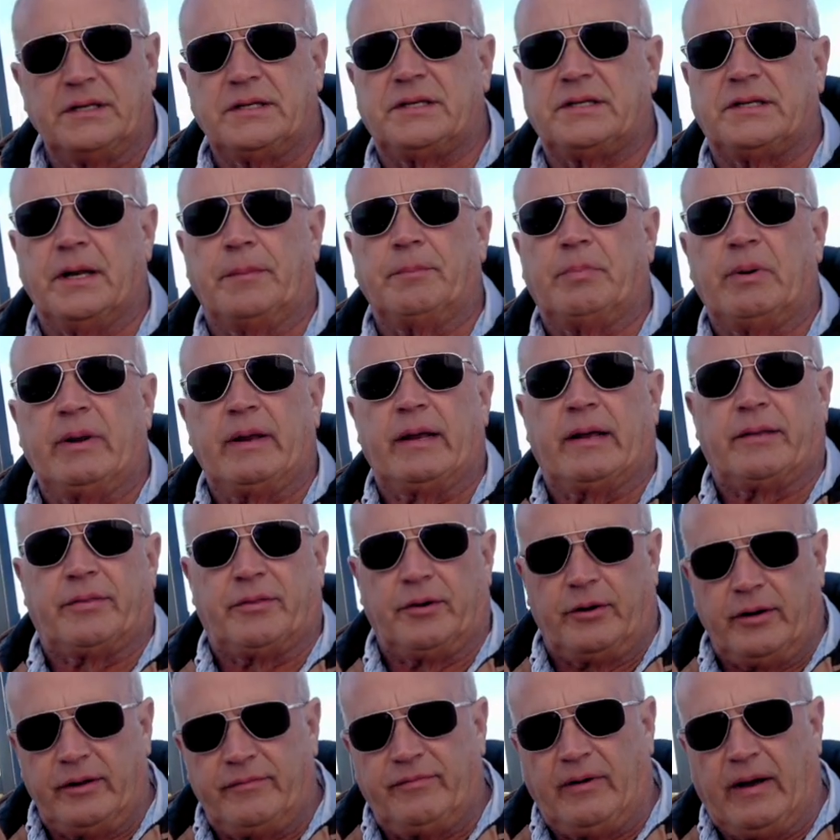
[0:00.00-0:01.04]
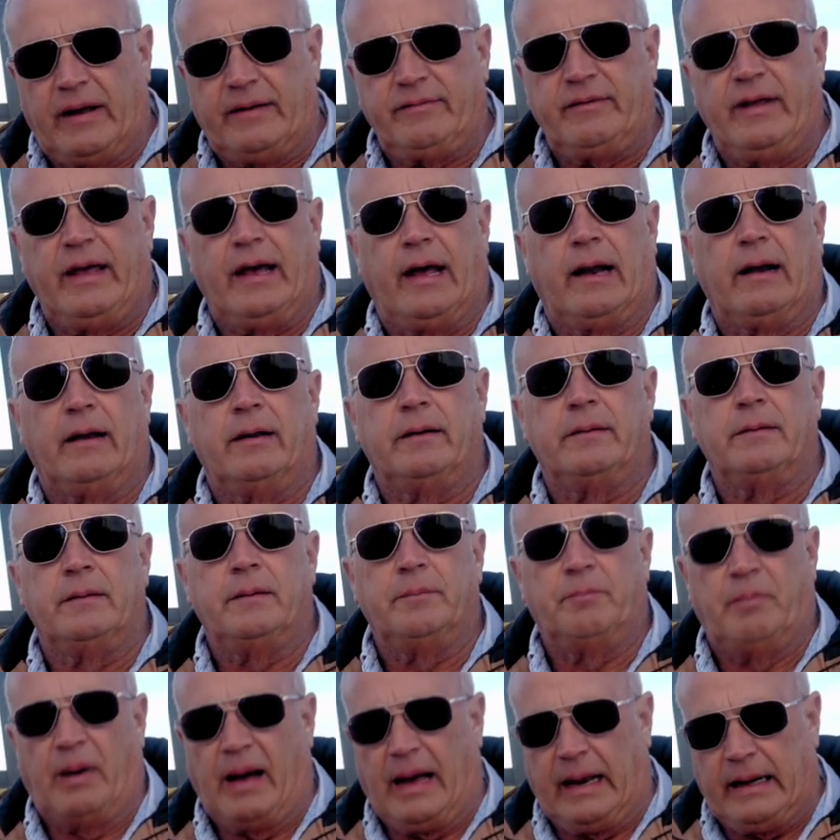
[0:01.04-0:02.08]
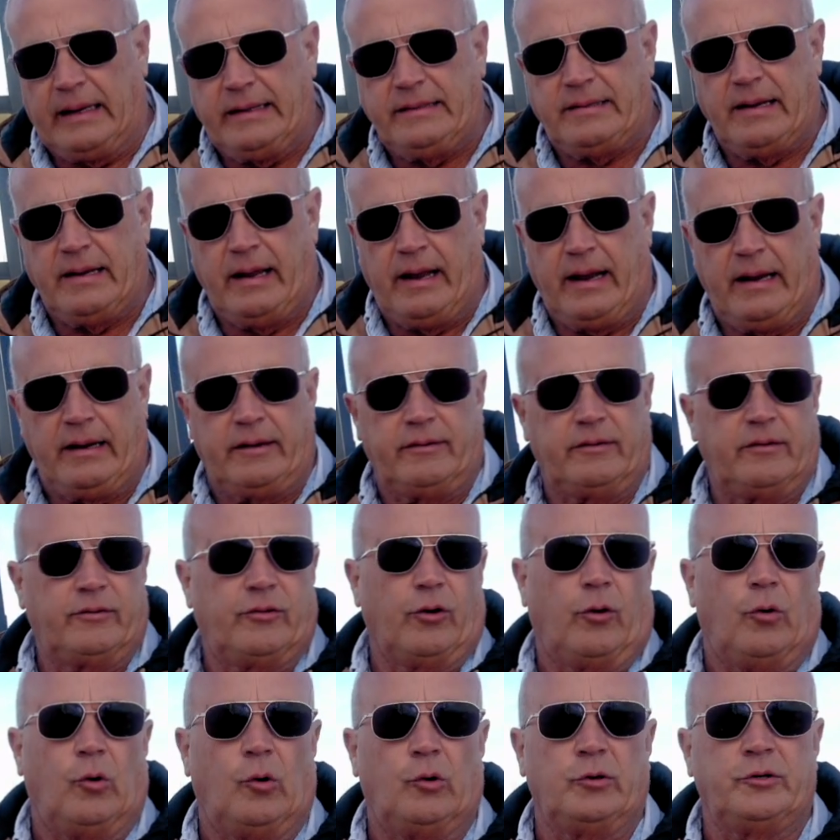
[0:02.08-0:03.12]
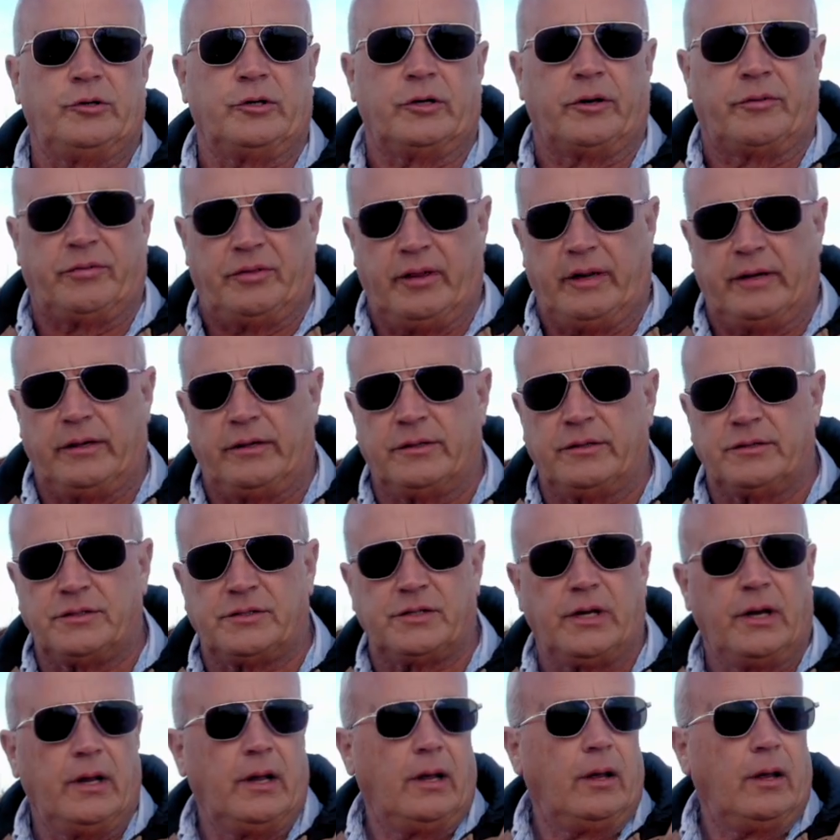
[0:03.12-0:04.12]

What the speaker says: is simply a 35-gallon poly tank to hold your thinners